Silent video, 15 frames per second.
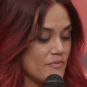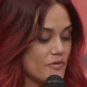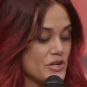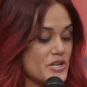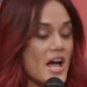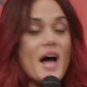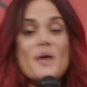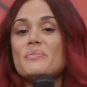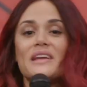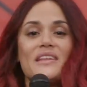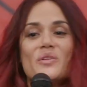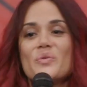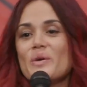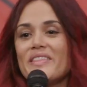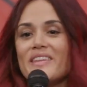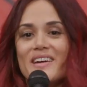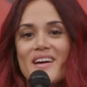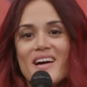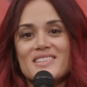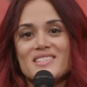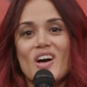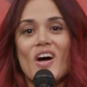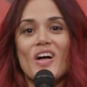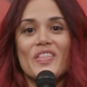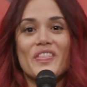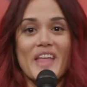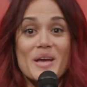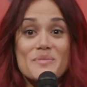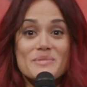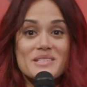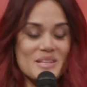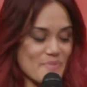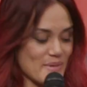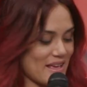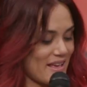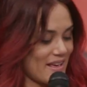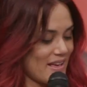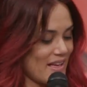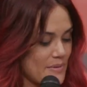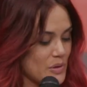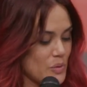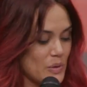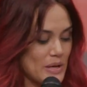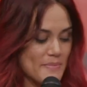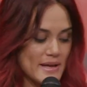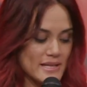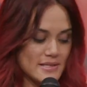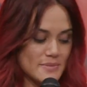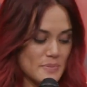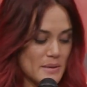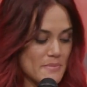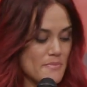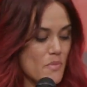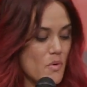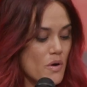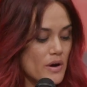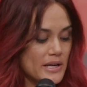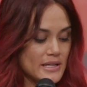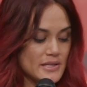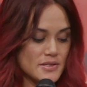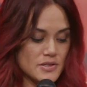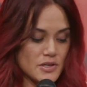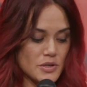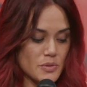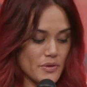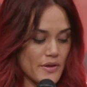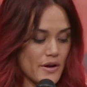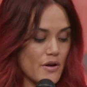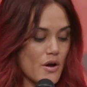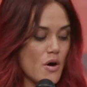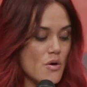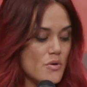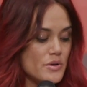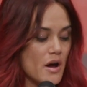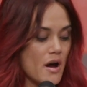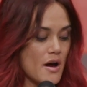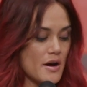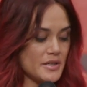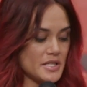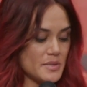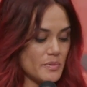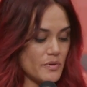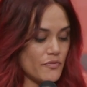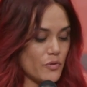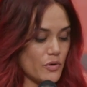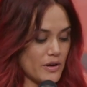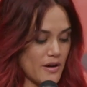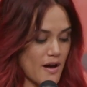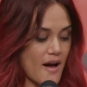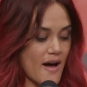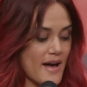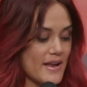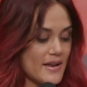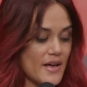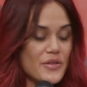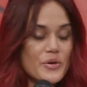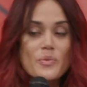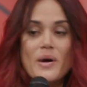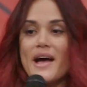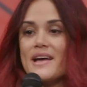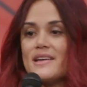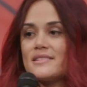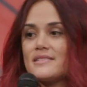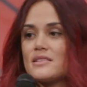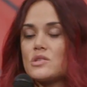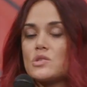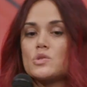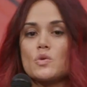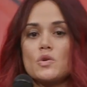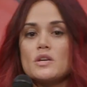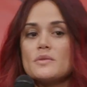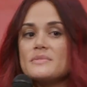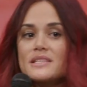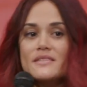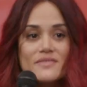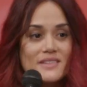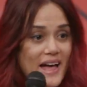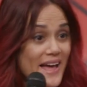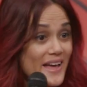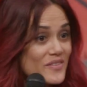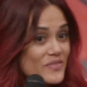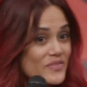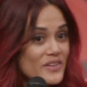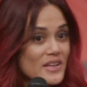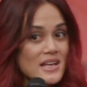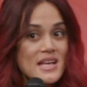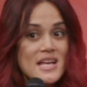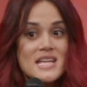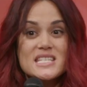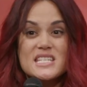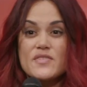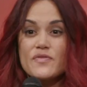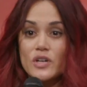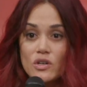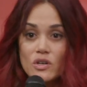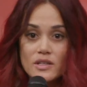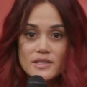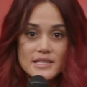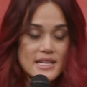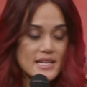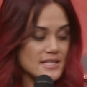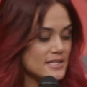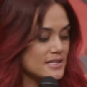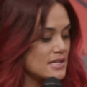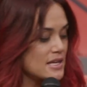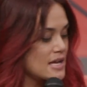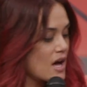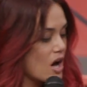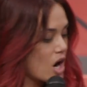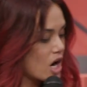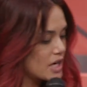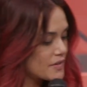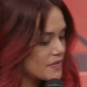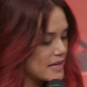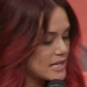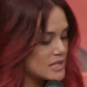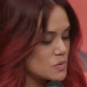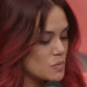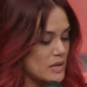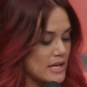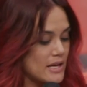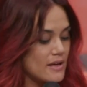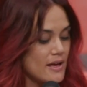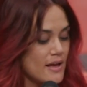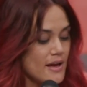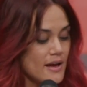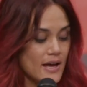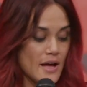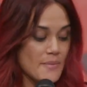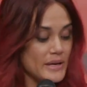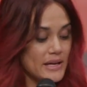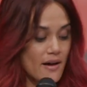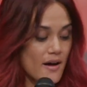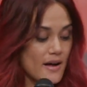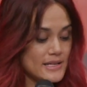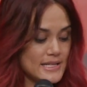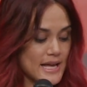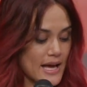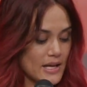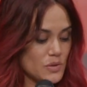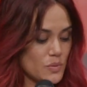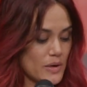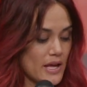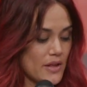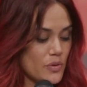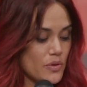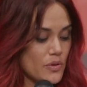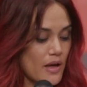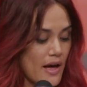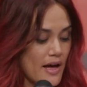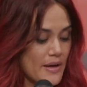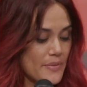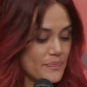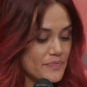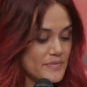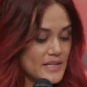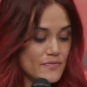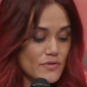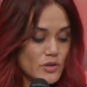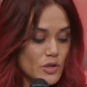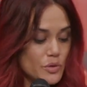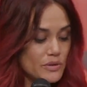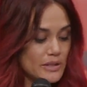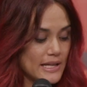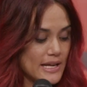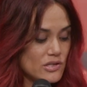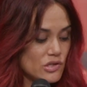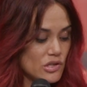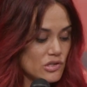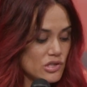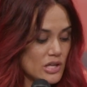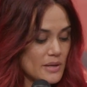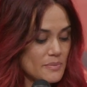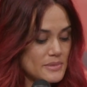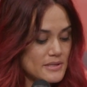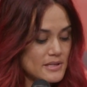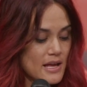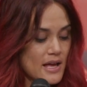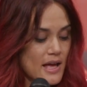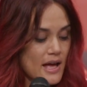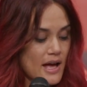for not being the one that God's called them to be. And we must be more concerned with our own hearts before God. Otherwise, the storms of life, difficulties, hard things we come in contact with, difficult relationships,